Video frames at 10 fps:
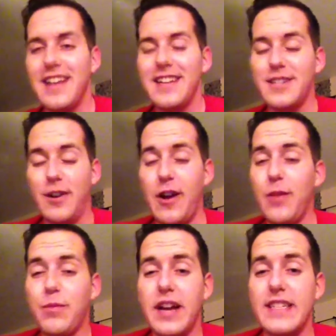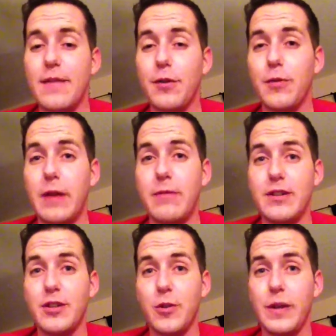So I hope you guys have a great
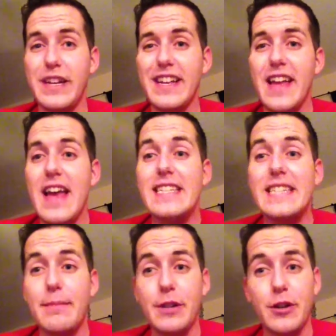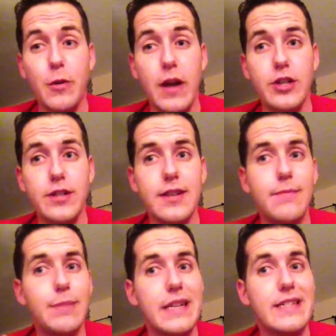rest of your week. Send me your questions
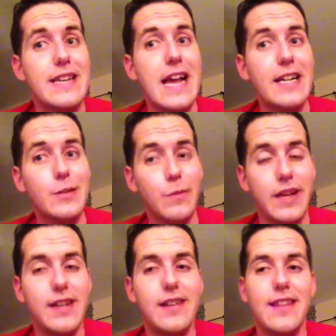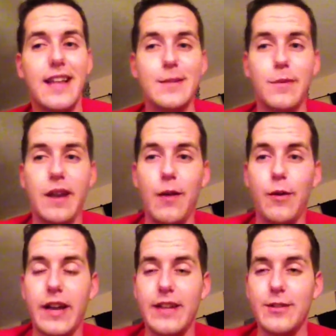in because next week, that's when I
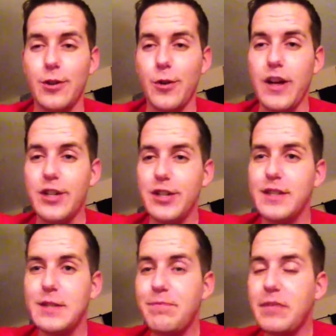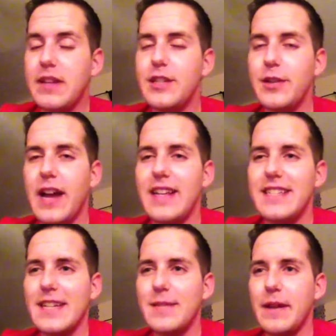will answer your questions. See you
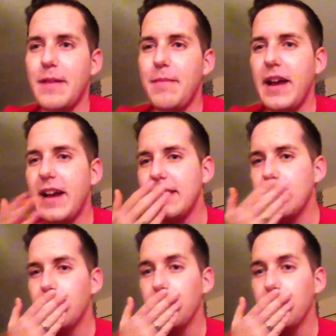guys next week. Bye, guys.